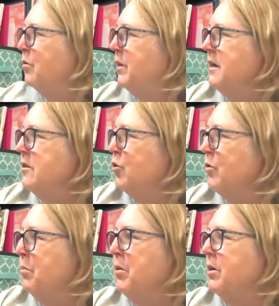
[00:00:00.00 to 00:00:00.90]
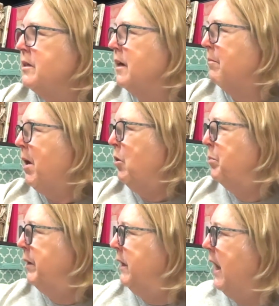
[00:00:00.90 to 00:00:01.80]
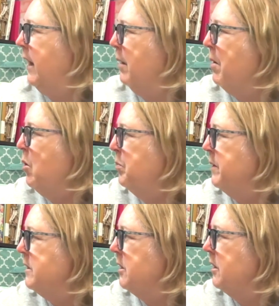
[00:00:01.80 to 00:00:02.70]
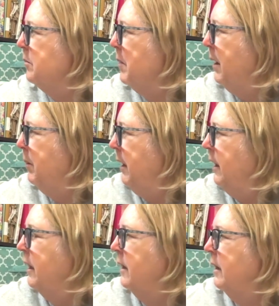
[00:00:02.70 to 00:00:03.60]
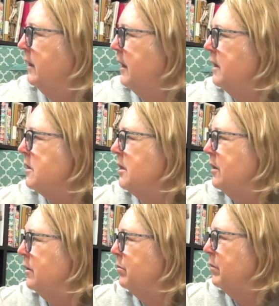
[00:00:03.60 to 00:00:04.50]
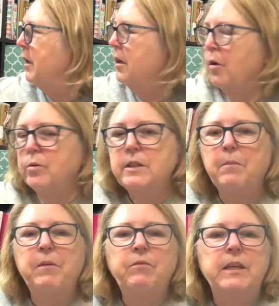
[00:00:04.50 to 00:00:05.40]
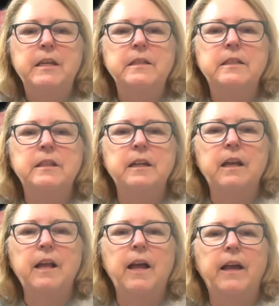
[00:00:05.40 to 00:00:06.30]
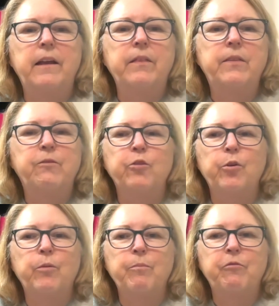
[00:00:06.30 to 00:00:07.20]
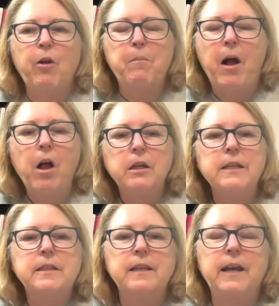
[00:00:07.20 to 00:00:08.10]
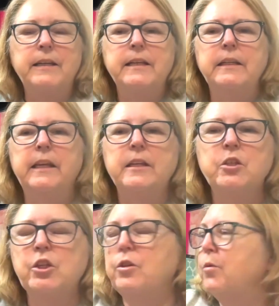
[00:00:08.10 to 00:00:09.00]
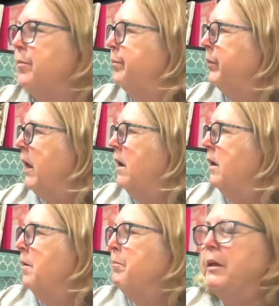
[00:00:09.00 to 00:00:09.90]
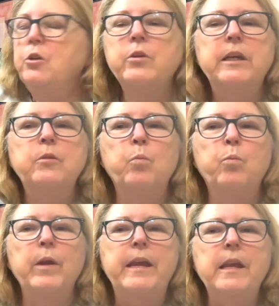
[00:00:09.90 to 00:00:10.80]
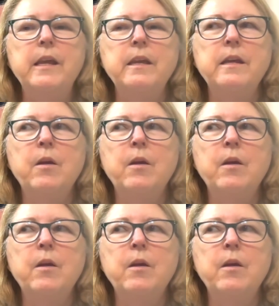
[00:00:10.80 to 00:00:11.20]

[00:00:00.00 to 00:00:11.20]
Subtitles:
these are the books that I'm hoping, and I'm hoping to maybe get to, some of these that from August that I didn't get to. But you can renew